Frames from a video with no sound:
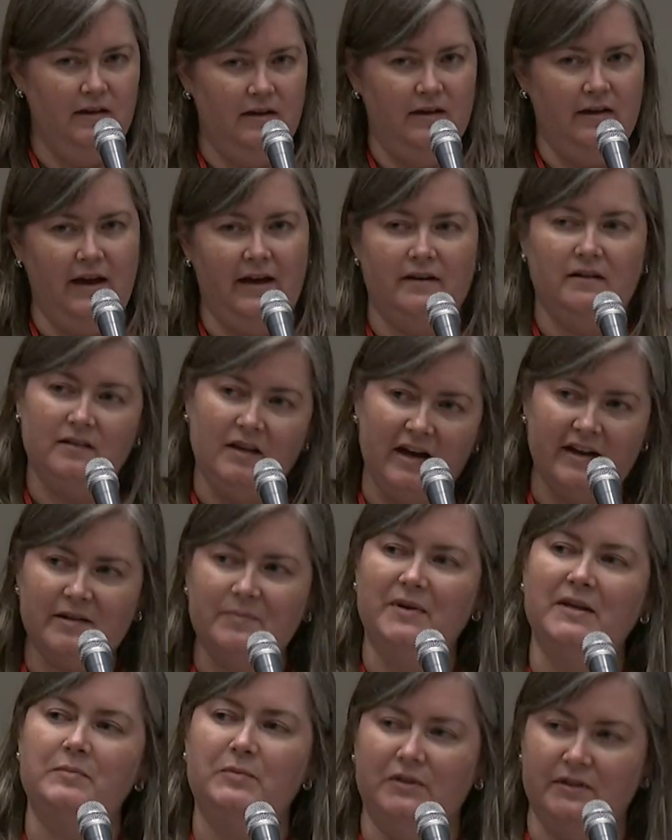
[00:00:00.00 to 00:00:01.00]
And a lot of
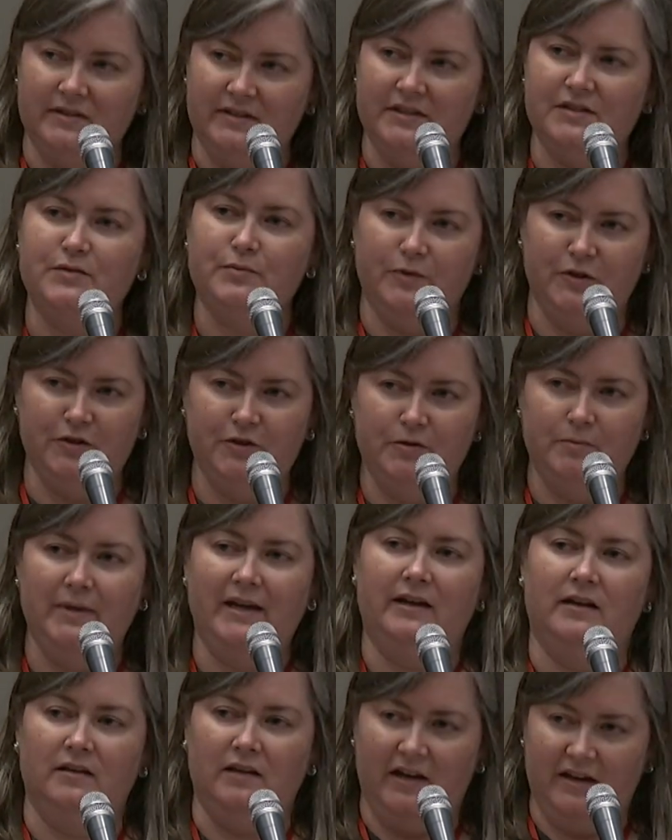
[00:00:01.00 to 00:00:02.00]
people in this room
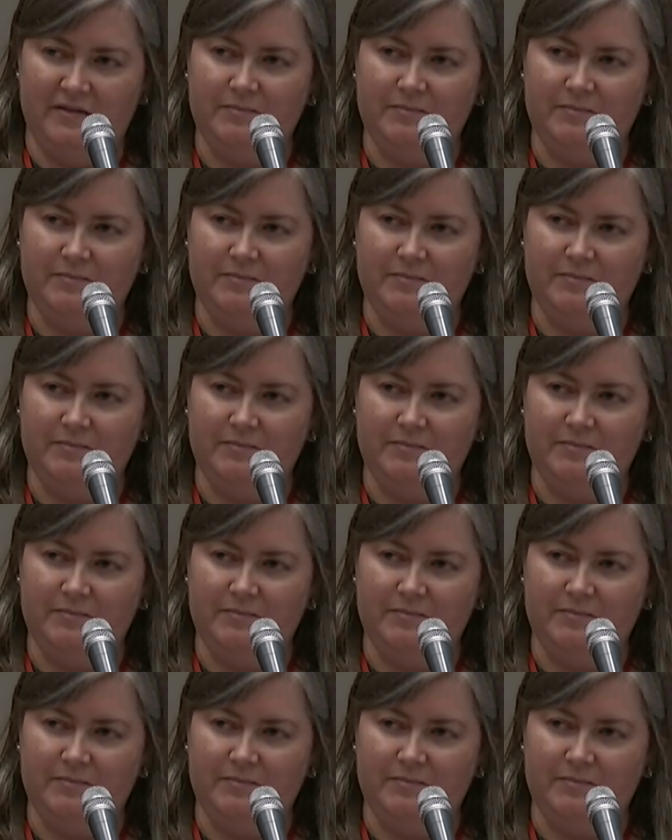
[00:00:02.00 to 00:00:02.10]
and a lot